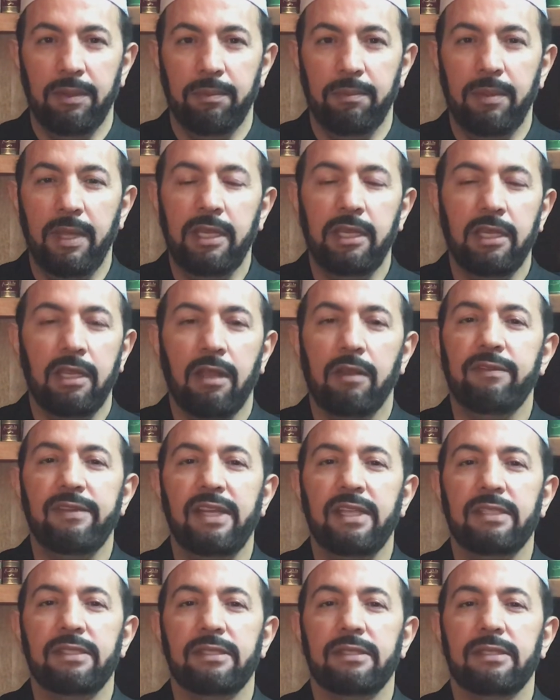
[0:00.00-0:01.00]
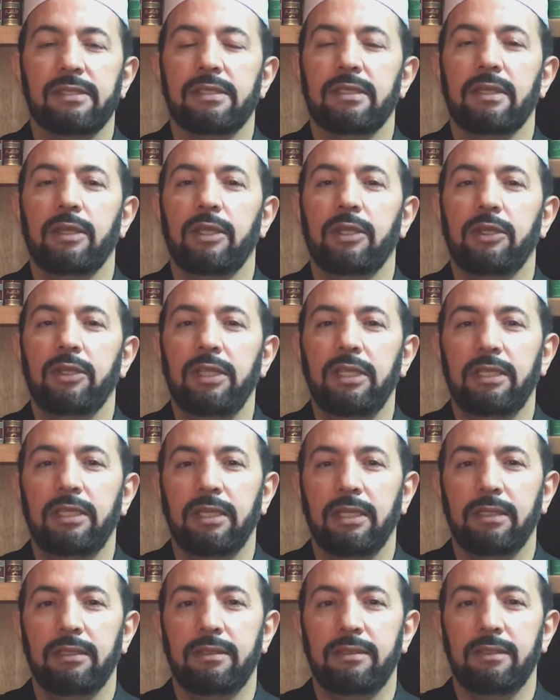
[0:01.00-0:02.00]
Many of us read
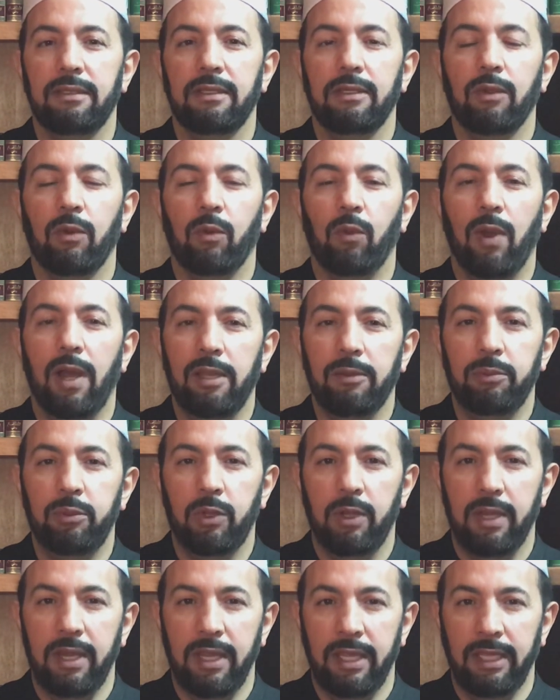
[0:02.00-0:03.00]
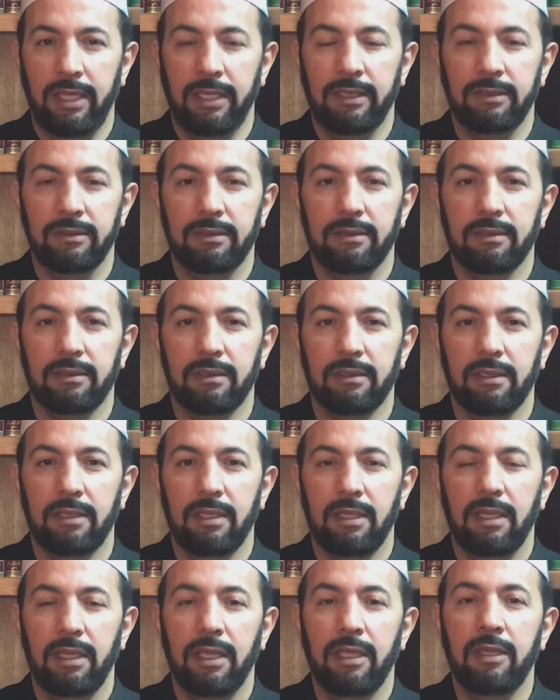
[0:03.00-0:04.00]
it while praying
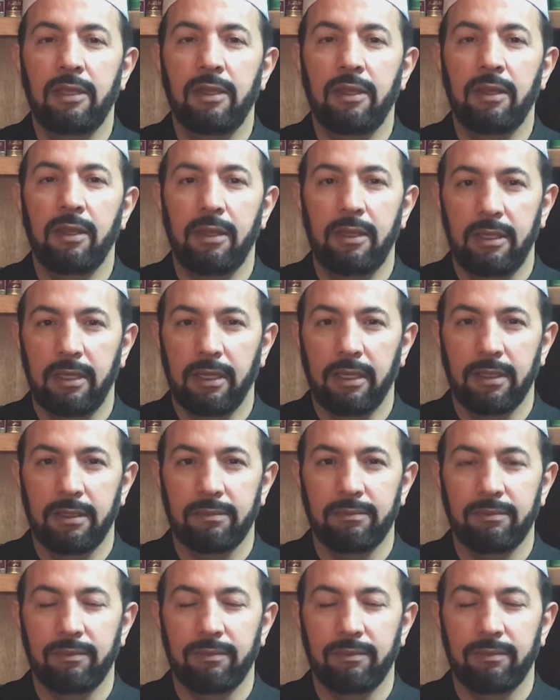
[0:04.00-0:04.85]
in a hurry,